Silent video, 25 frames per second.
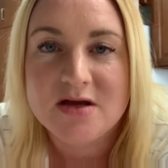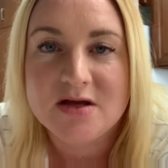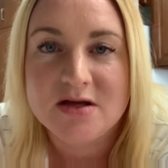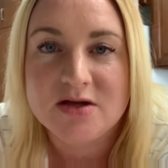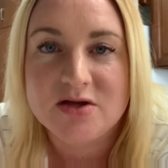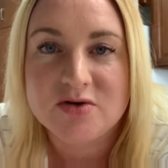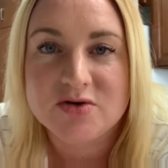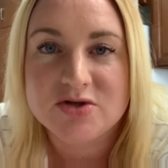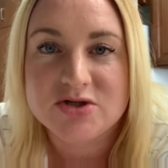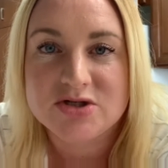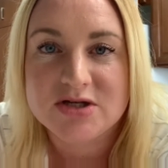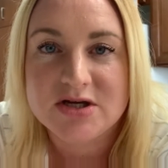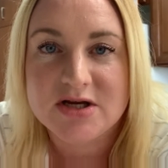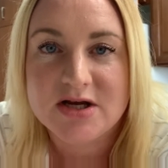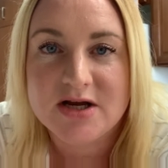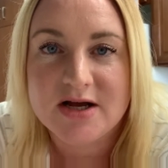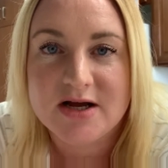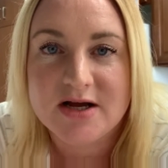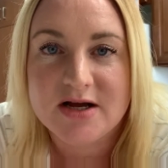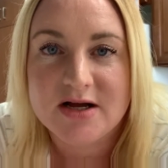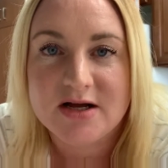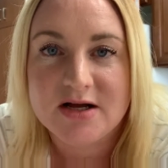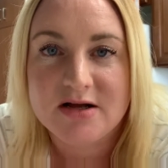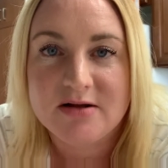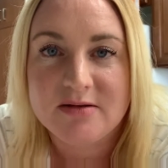Usually,
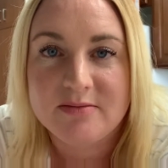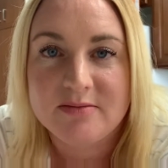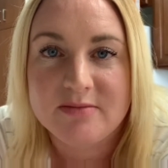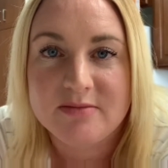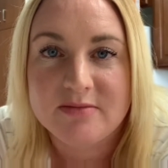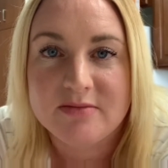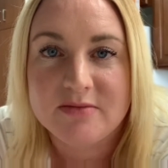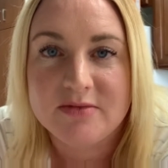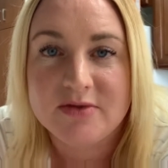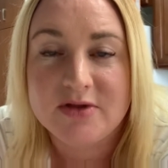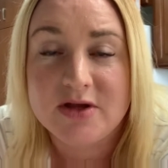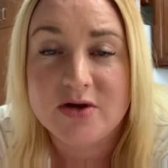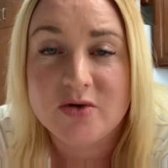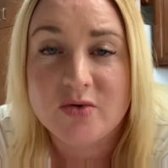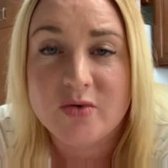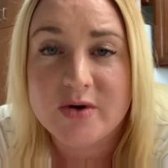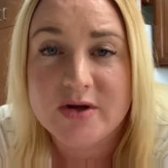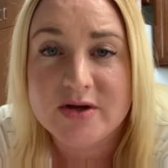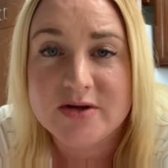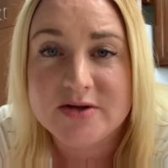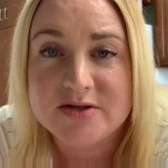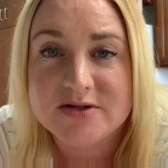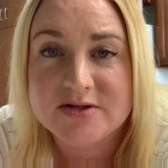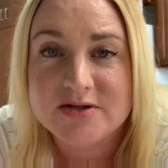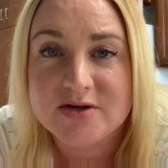the
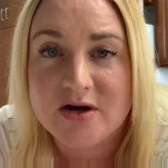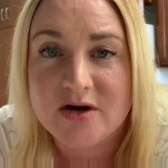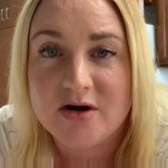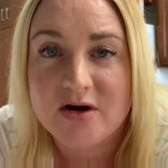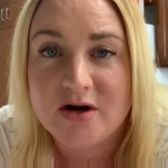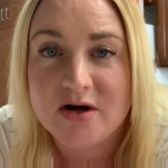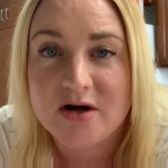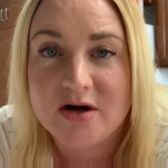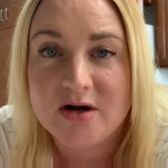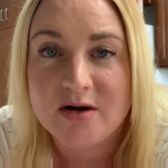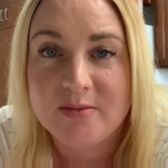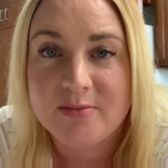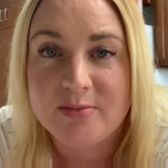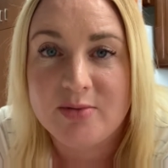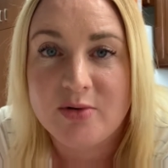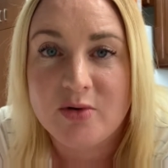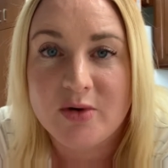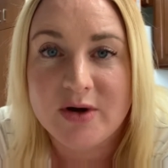oils are